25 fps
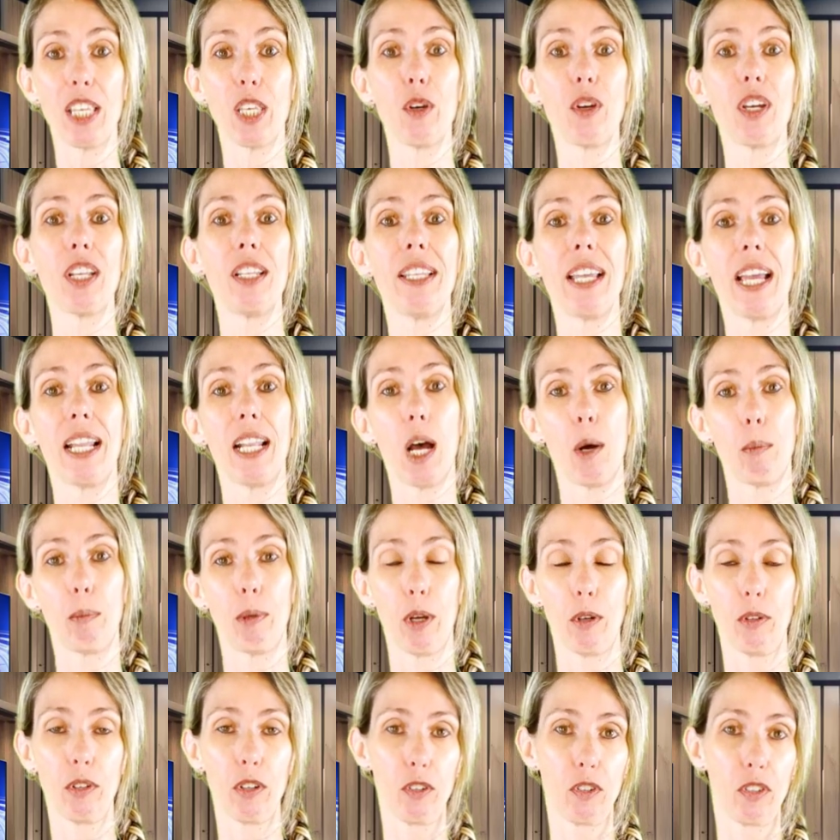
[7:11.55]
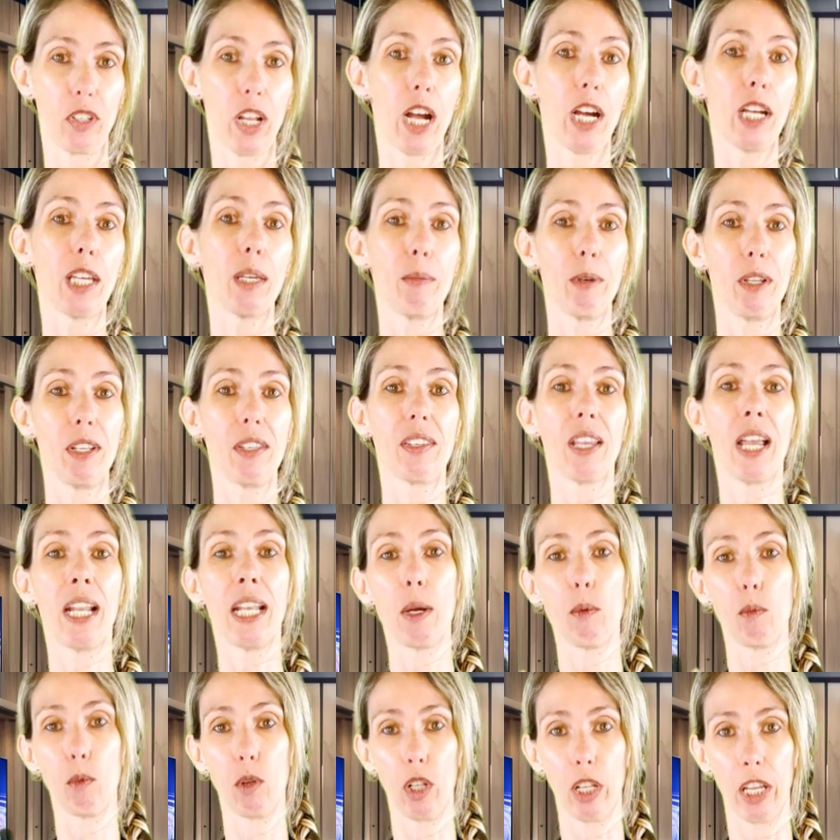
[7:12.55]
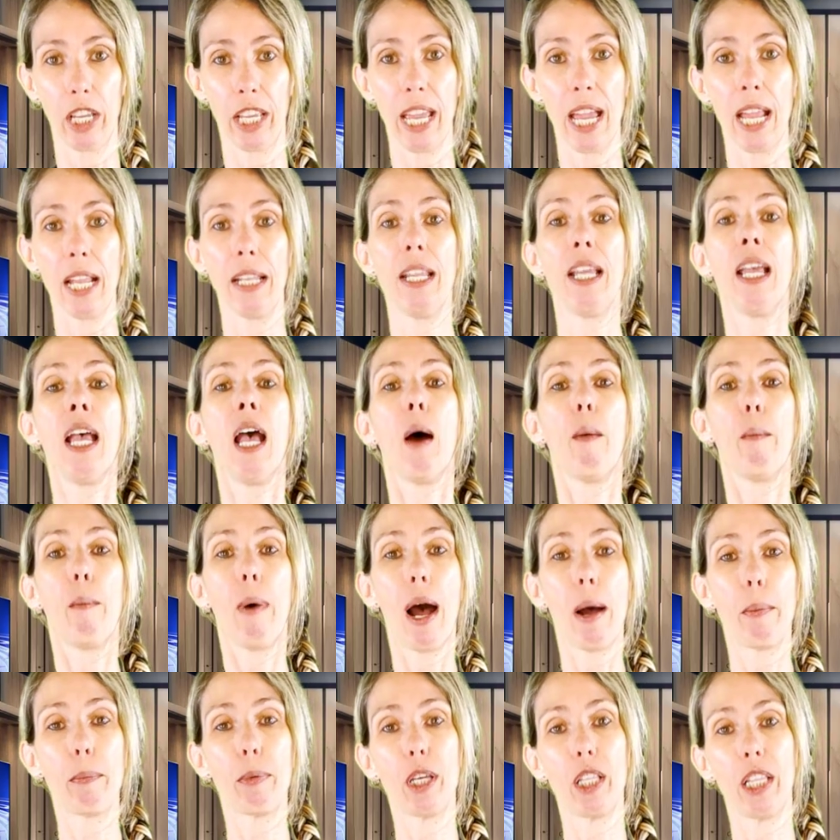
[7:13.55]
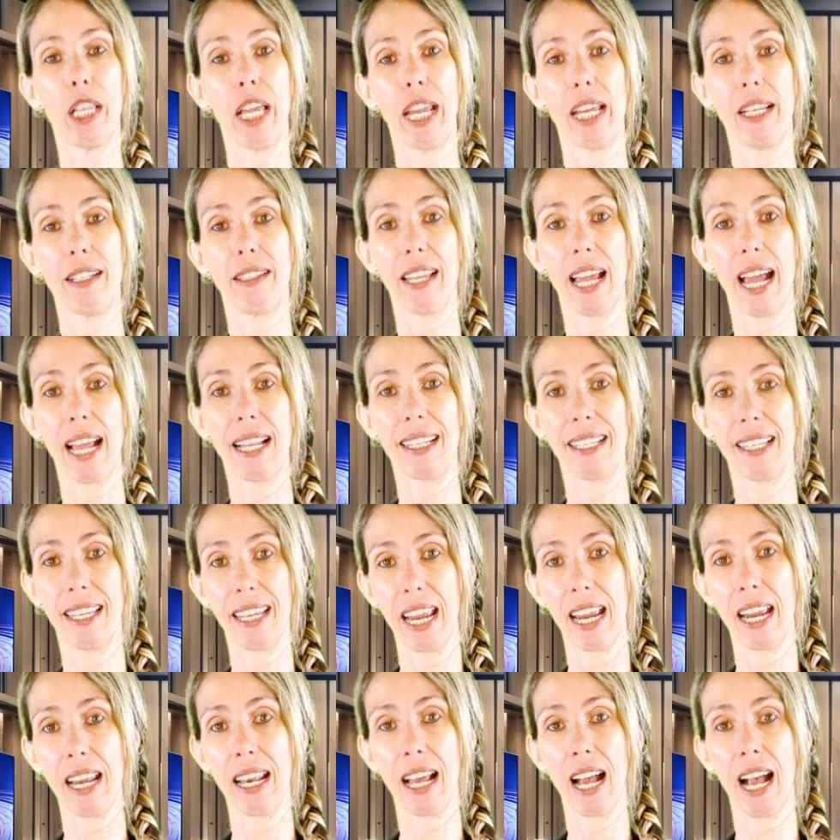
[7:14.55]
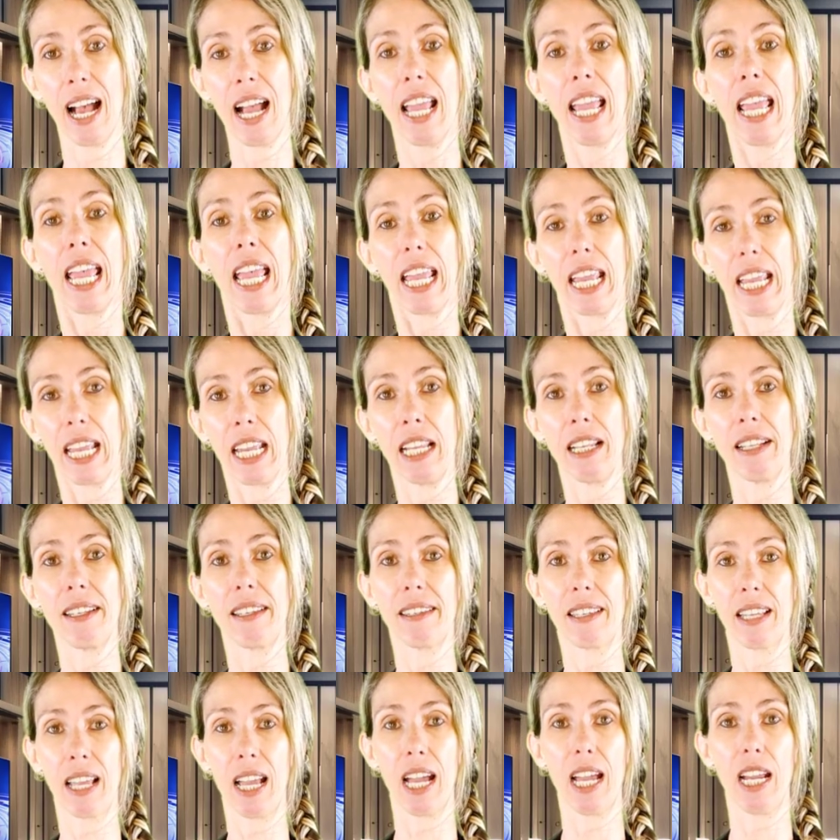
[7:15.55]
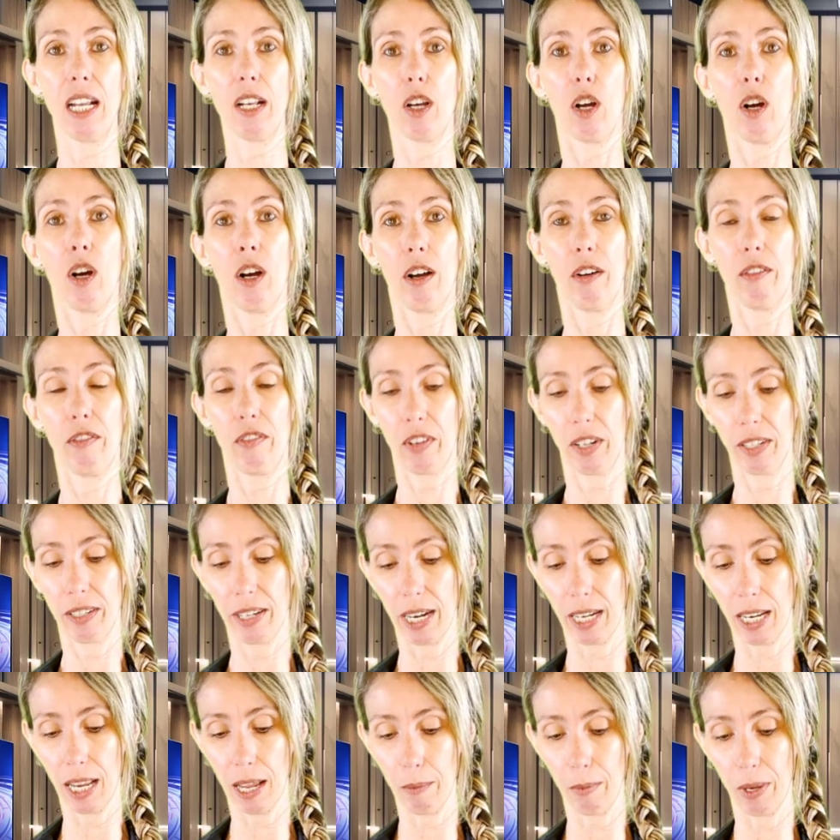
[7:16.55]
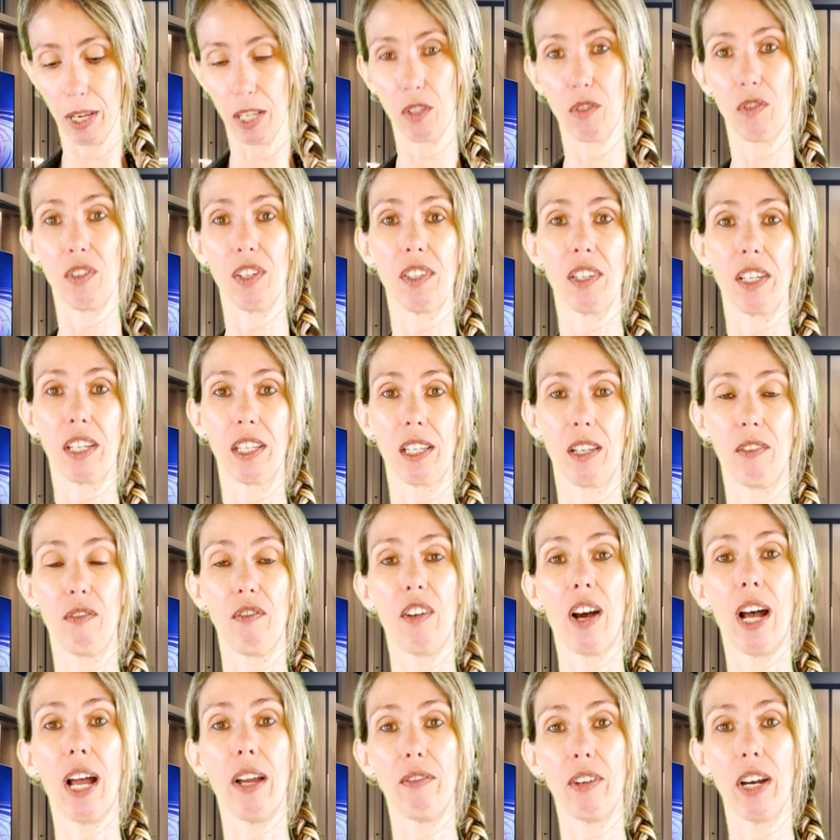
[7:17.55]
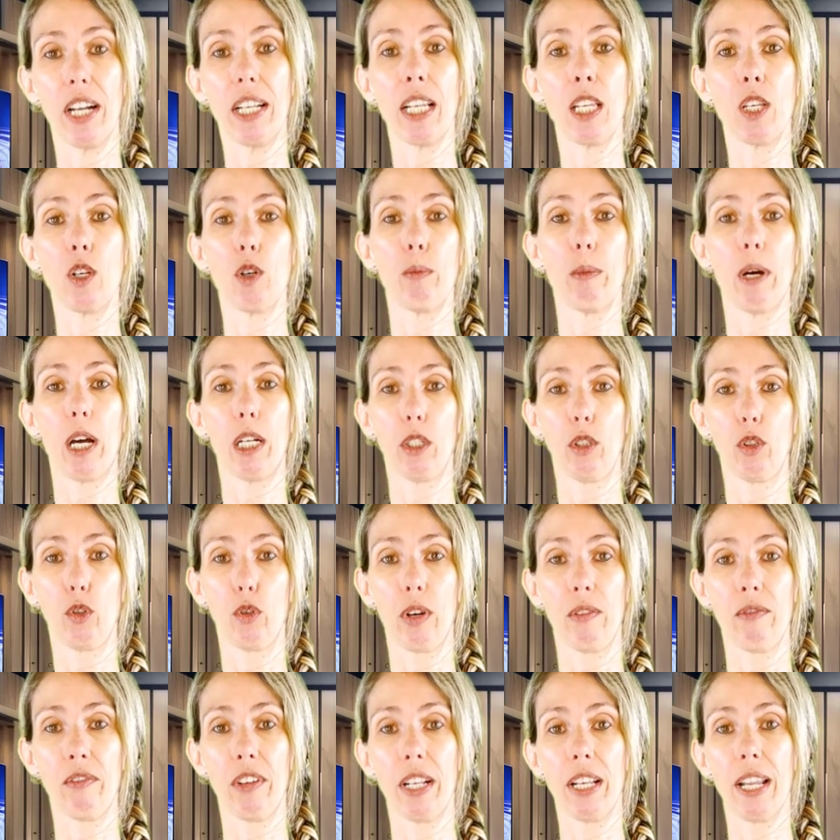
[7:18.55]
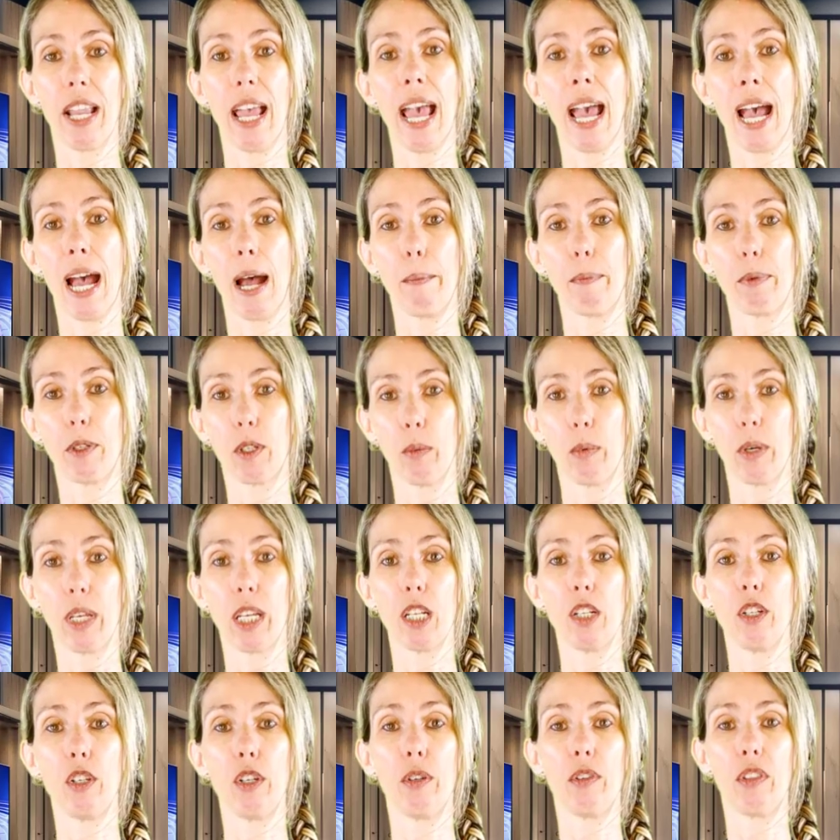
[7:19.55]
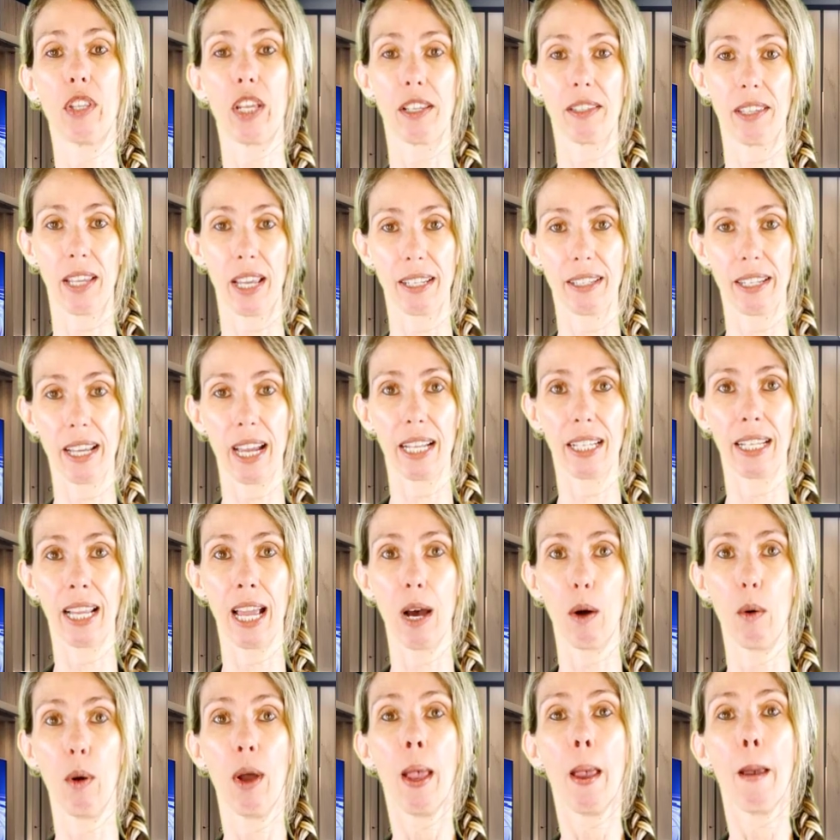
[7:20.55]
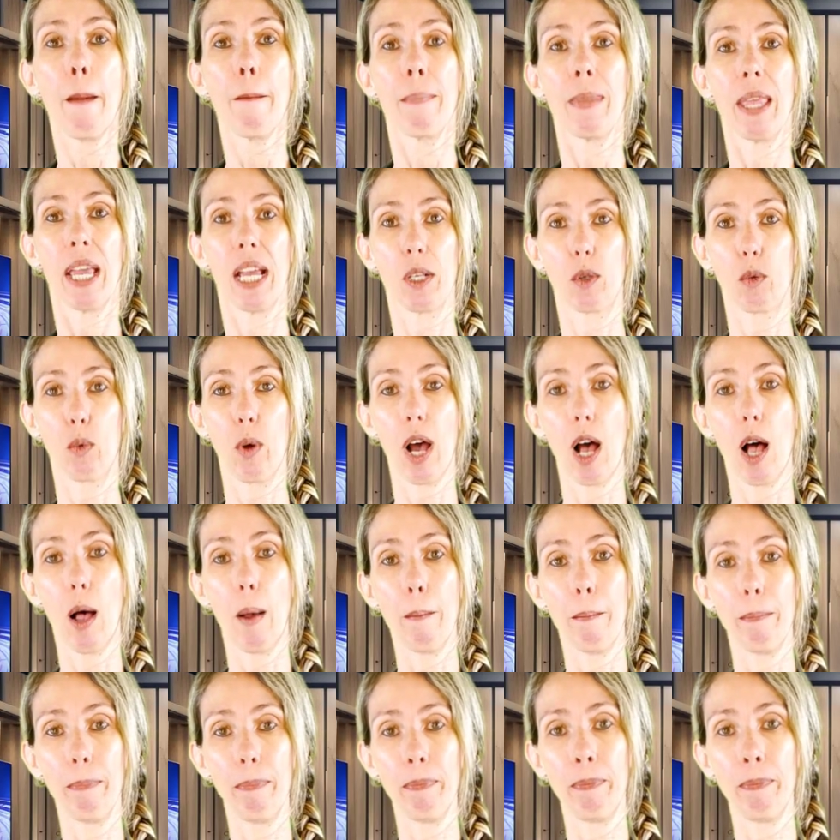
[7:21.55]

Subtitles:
You can then upload those documents, and it will again populate that data inside of Dynamics 365, right, in your model-driven app. So we can do things like that now as well.